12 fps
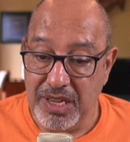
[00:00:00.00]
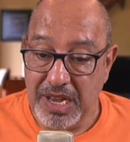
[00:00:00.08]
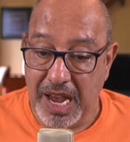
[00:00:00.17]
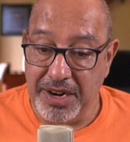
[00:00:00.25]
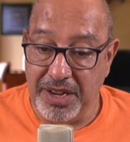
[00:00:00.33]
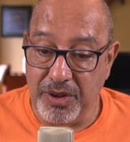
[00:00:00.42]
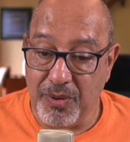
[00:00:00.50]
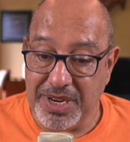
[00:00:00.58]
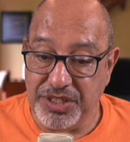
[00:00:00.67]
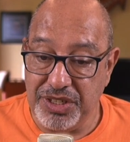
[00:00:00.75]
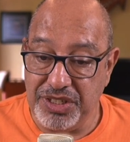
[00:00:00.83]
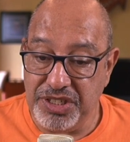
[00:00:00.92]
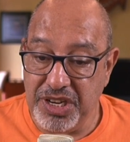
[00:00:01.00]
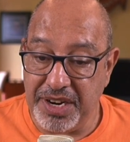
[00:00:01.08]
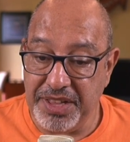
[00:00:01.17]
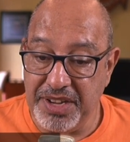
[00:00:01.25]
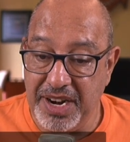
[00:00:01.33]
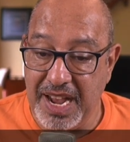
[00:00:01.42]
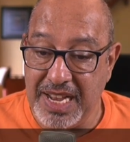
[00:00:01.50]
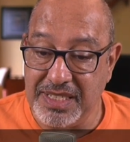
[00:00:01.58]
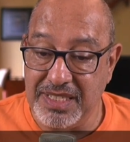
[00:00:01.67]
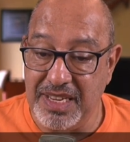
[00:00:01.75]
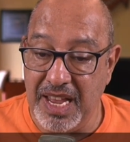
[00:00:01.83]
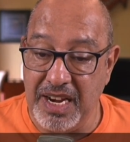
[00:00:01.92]
Another question. Jonathan
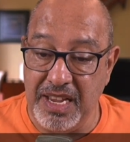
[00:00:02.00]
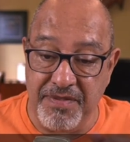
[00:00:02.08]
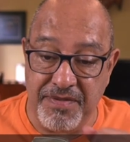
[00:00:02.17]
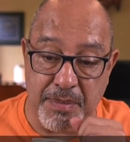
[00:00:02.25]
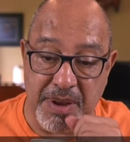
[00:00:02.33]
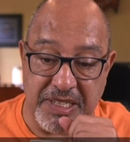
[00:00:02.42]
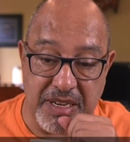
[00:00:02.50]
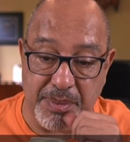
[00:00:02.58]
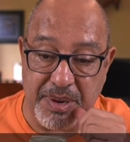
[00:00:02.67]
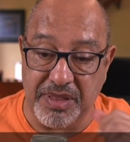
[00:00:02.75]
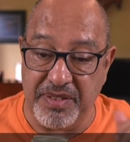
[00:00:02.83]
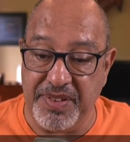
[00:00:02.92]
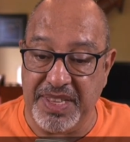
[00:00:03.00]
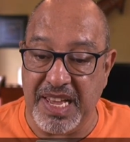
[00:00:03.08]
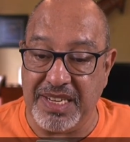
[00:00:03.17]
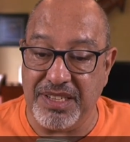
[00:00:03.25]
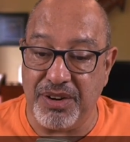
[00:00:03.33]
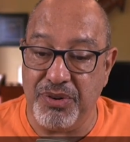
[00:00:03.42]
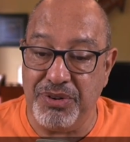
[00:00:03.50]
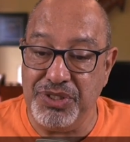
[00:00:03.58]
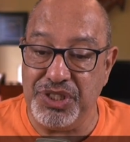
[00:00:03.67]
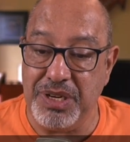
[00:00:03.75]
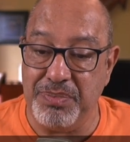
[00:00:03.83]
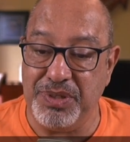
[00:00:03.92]
asks, any information about the Vidanta cruise
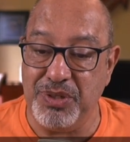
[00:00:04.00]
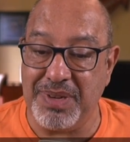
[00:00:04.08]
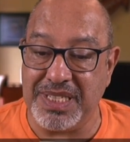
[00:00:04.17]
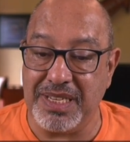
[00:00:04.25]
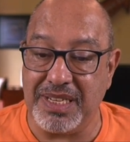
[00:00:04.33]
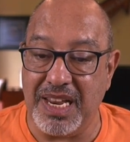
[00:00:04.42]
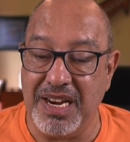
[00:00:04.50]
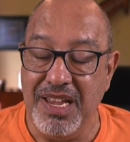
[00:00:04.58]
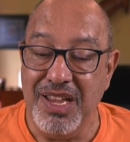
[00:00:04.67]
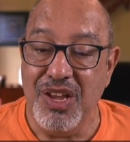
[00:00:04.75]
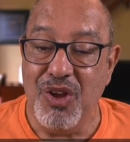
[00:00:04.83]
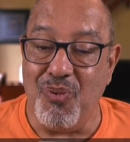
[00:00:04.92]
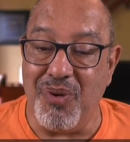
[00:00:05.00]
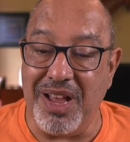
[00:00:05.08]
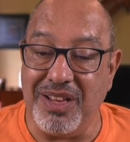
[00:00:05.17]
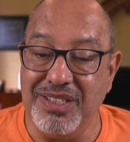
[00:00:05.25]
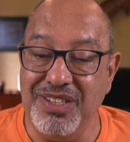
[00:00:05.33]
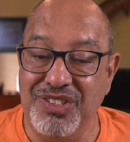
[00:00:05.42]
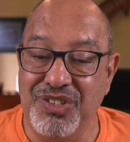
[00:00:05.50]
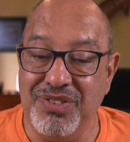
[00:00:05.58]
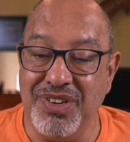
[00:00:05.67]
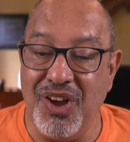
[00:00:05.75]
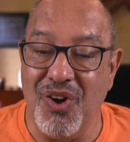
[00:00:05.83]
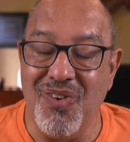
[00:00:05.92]
ship to Mazatlan? Well, you
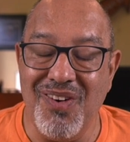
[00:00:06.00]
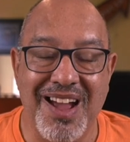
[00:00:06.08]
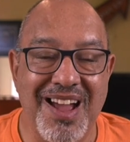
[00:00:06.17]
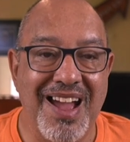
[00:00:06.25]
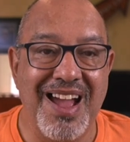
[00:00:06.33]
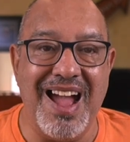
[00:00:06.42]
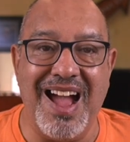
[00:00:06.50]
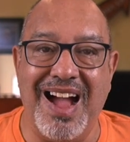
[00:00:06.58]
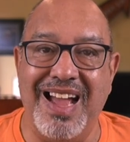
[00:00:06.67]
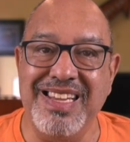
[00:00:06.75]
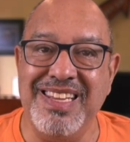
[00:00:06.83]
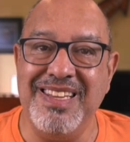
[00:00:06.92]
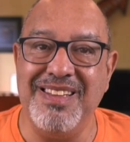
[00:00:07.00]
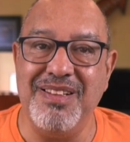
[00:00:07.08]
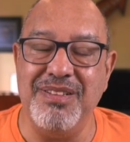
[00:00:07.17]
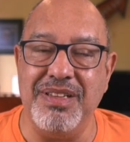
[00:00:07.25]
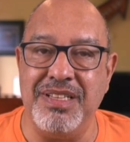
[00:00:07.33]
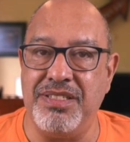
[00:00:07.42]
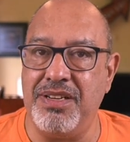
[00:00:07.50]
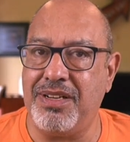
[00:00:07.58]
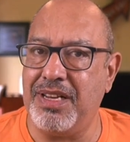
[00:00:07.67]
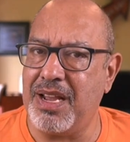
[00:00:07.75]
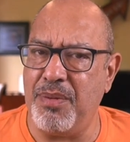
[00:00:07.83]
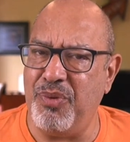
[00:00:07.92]
know, it's not
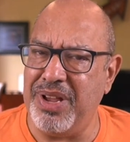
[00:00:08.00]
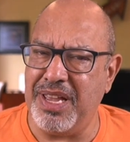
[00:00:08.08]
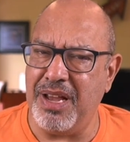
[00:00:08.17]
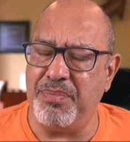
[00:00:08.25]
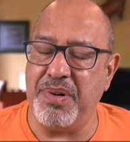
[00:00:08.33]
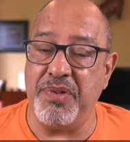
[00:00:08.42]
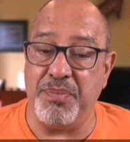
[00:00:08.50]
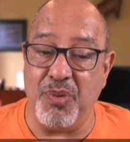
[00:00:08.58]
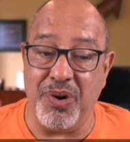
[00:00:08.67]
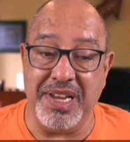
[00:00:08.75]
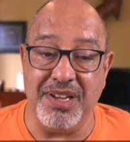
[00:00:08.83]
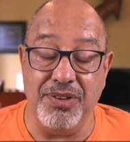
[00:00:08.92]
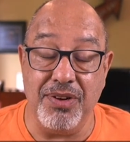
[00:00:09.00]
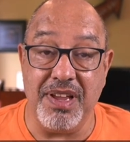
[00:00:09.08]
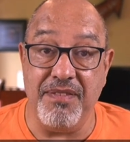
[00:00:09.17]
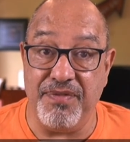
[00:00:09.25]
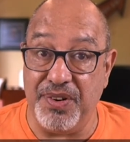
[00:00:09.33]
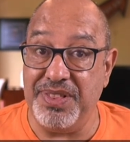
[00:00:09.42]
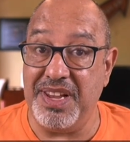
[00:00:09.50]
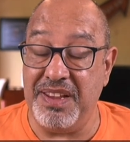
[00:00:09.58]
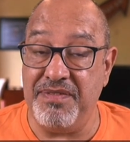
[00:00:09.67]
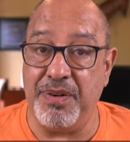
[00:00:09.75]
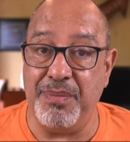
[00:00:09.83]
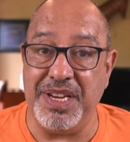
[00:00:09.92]
like I'm waking up every morning and looking for the
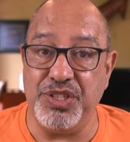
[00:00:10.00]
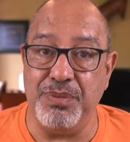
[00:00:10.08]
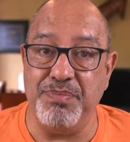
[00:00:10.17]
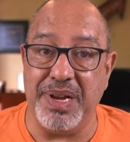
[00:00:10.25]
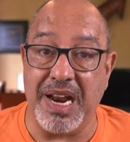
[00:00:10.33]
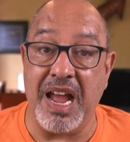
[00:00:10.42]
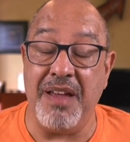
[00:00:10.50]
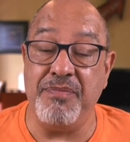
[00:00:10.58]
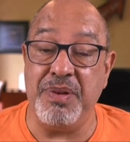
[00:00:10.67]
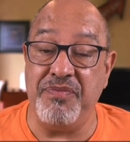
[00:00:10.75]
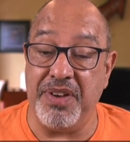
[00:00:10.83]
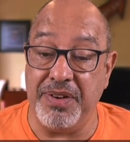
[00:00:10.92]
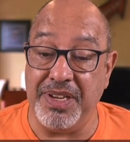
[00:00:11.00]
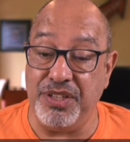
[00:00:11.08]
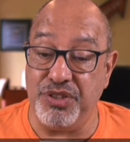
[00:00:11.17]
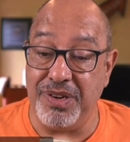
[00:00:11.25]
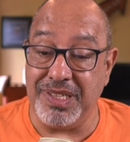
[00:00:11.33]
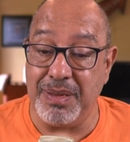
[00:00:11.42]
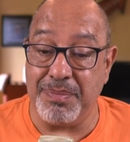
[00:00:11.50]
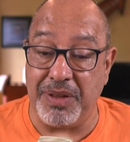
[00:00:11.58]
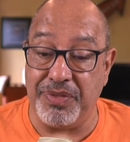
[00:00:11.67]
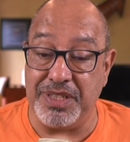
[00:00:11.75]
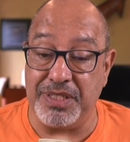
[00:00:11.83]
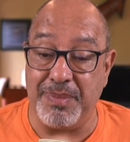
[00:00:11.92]
information, but I have been very intrigued about
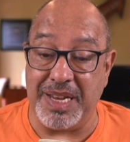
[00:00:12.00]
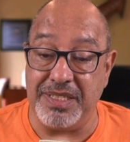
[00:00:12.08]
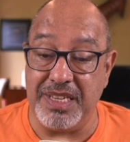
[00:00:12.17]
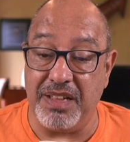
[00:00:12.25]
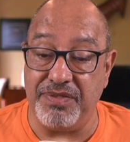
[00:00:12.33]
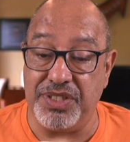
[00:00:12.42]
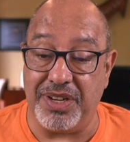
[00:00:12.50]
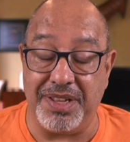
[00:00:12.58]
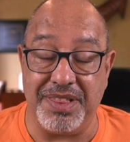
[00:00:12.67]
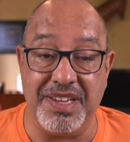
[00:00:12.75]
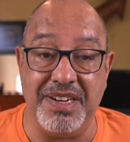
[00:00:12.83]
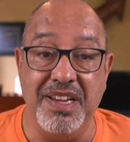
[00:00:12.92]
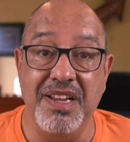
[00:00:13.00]
this myself, Jonathan.